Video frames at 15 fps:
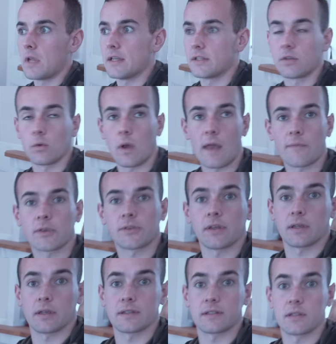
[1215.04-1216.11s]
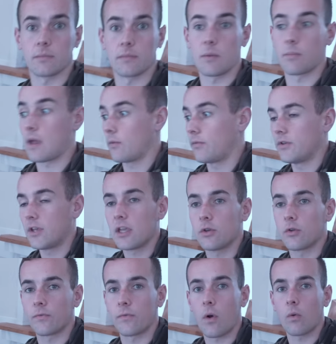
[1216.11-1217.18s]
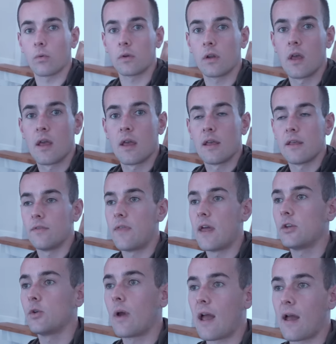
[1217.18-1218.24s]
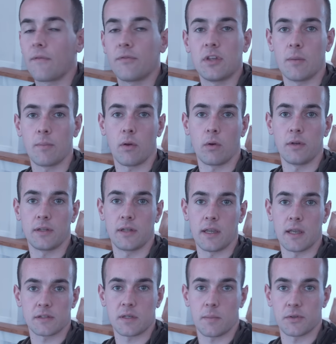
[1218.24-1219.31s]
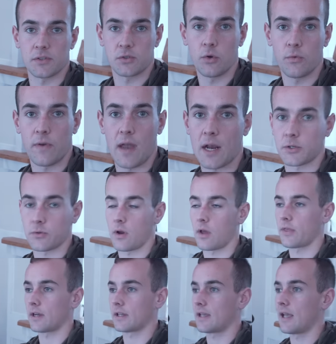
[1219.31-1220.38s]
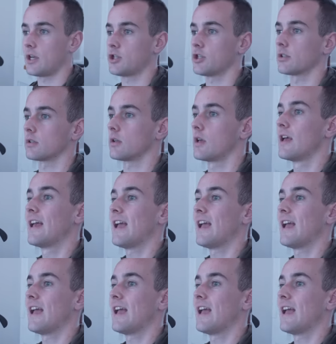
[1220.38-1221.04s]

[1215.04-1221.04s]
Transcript: into everything. Into, if you get your phone, then you have the ability to get someone's two-factor authentication,